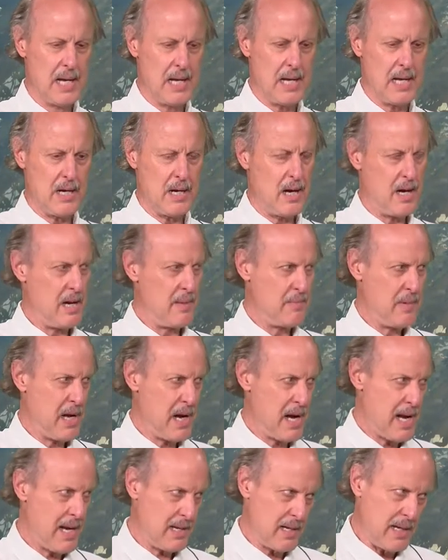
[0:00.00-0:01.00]
You know, I'm
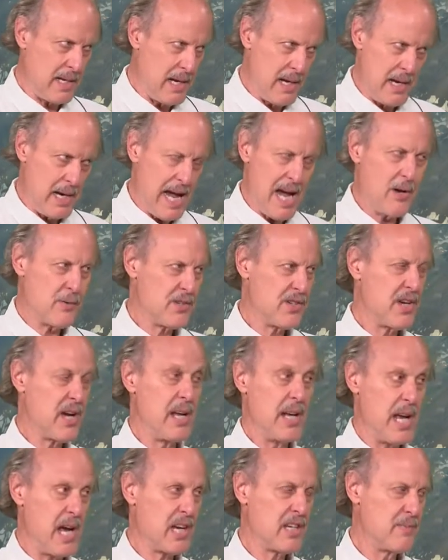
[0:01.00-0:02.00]
not an
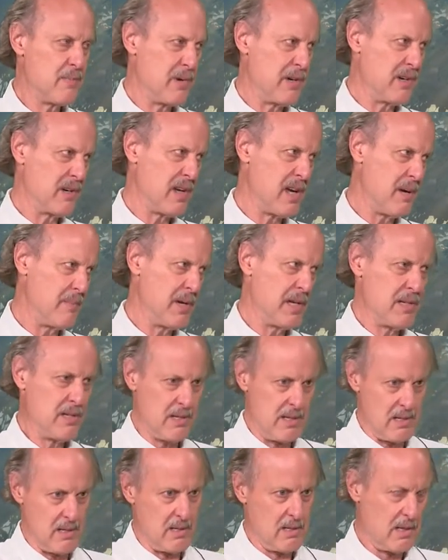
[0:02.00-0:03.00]
outside expert coming
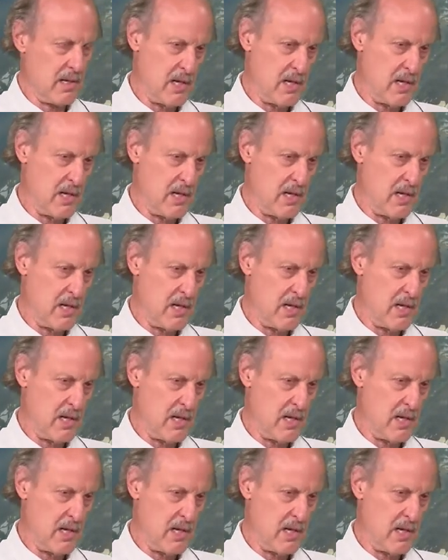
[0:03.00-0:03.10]
to,